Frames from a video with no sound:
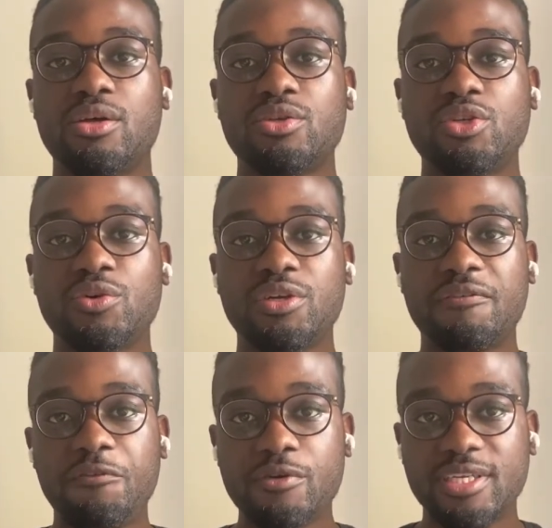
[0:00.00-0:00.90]
So there are
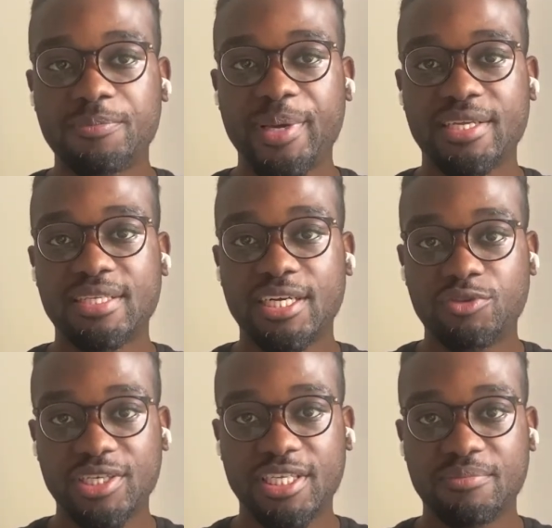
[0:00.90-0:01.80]
a few aspects that
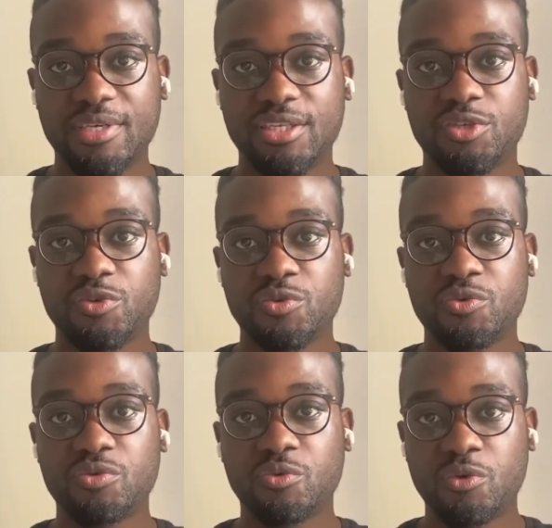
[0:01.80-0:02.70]
attracted me
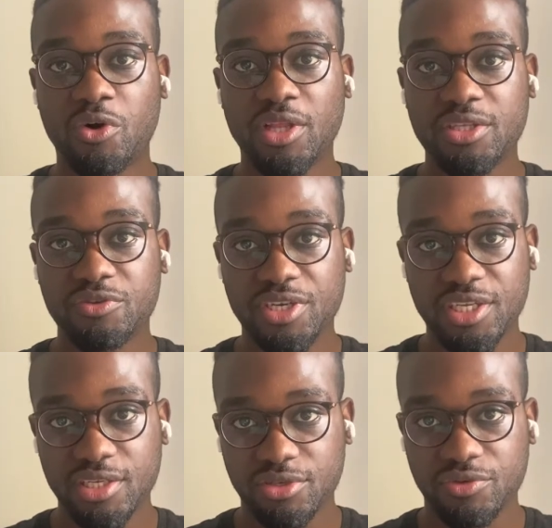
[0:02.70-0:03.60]
to the role and to the
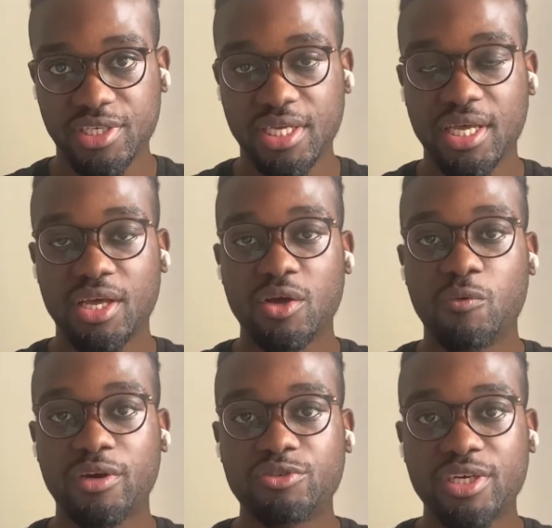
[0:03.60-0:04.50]
industry.
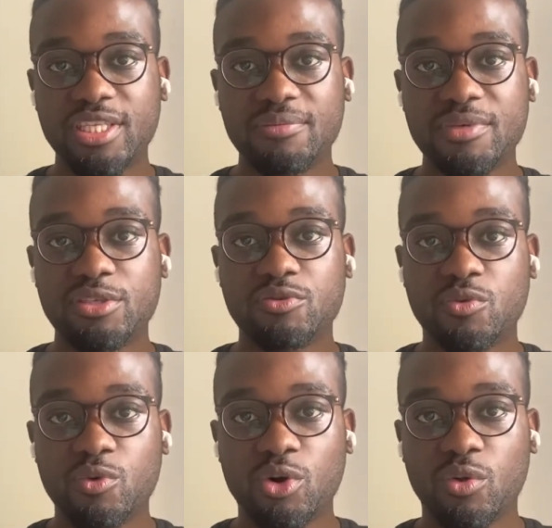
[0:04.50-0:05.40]
What attracted me to the
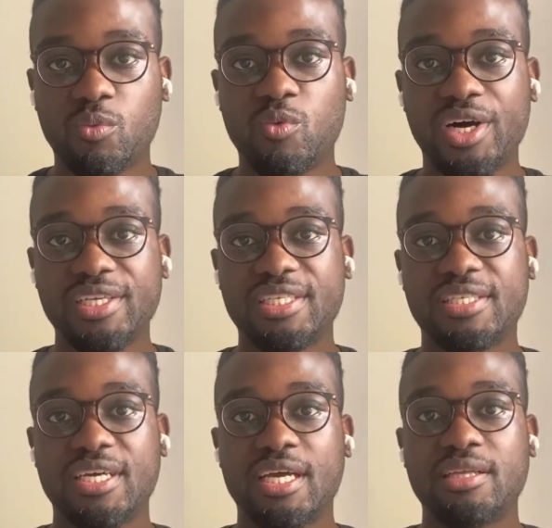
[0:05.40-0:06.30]
role
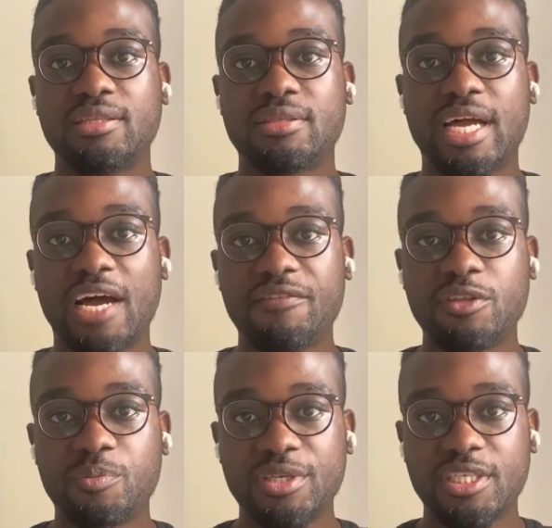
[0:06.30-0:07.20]
was having
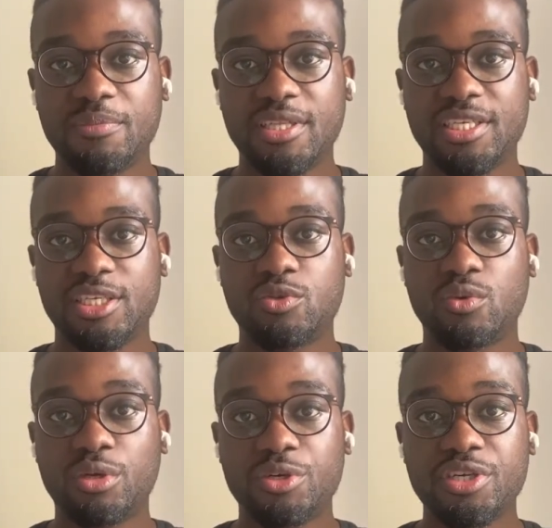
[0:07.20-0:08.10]
the possibility to
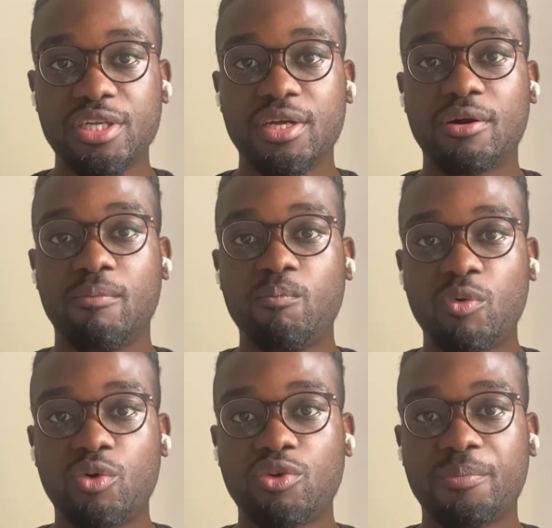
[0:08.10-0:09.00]
learn
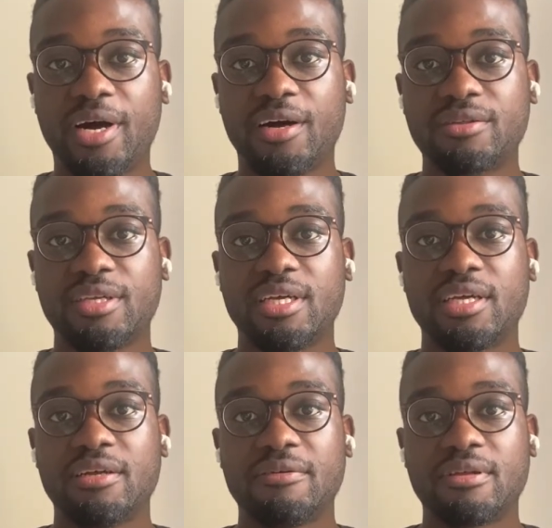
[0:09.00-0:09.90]
more about
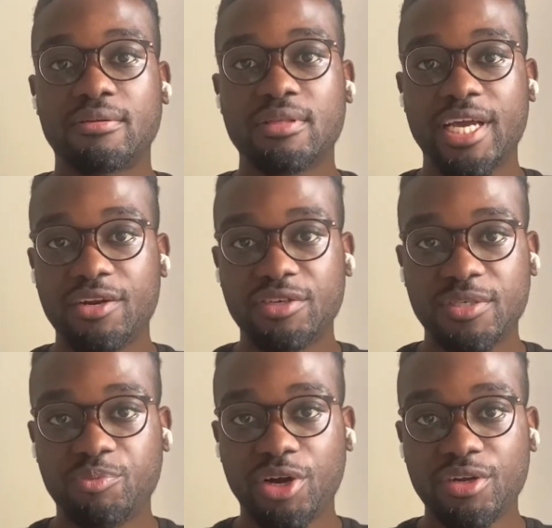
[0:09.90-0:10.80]

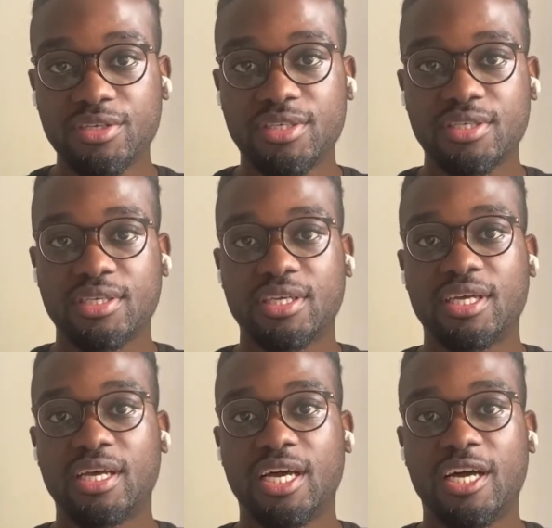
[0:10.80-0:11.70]
energy products,
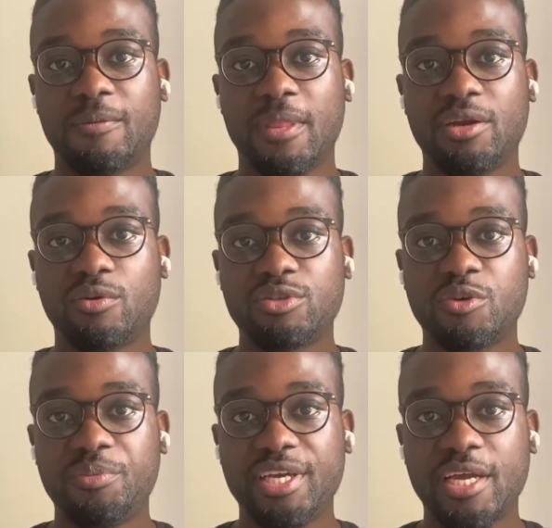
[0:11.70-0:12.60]
and also
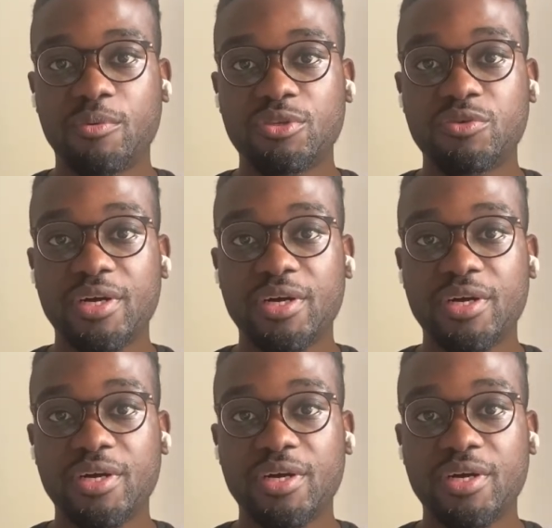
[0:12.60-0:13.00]
being able to